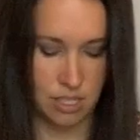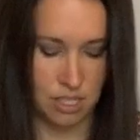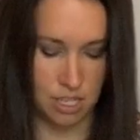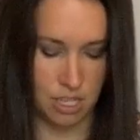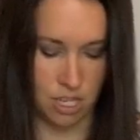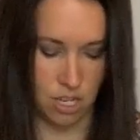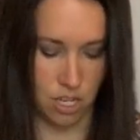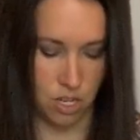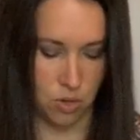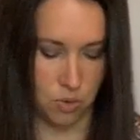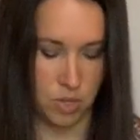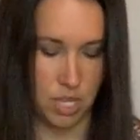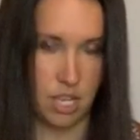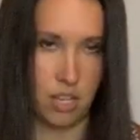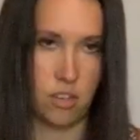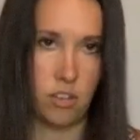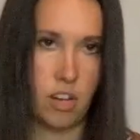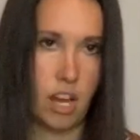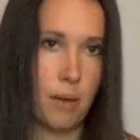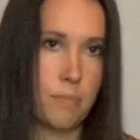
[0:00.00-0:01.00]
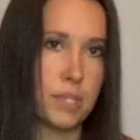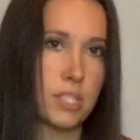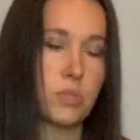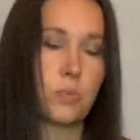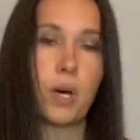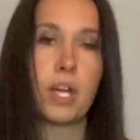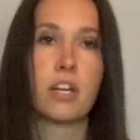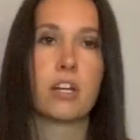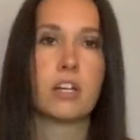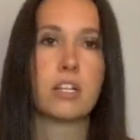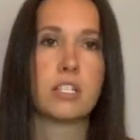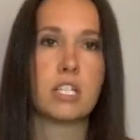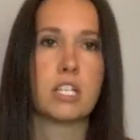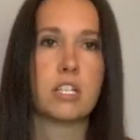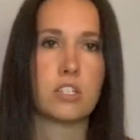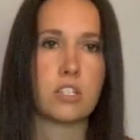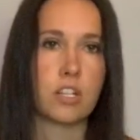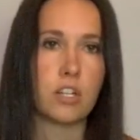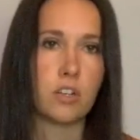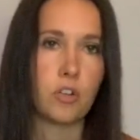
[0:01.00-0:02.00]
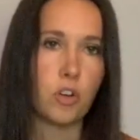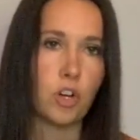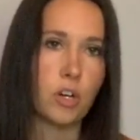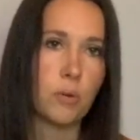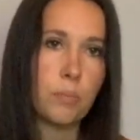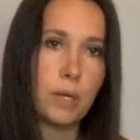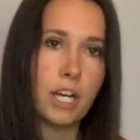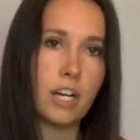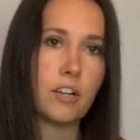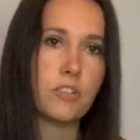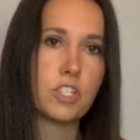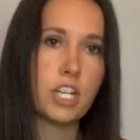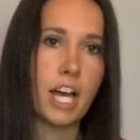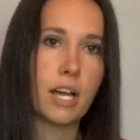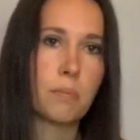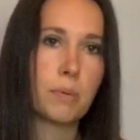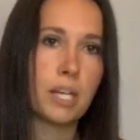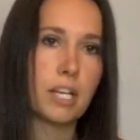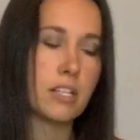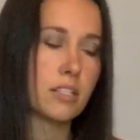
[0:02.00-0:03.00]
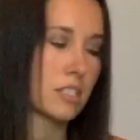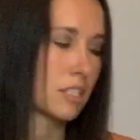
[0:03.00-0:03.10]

you know, he can grab a sweater, a t-shirt, or a pair of track pants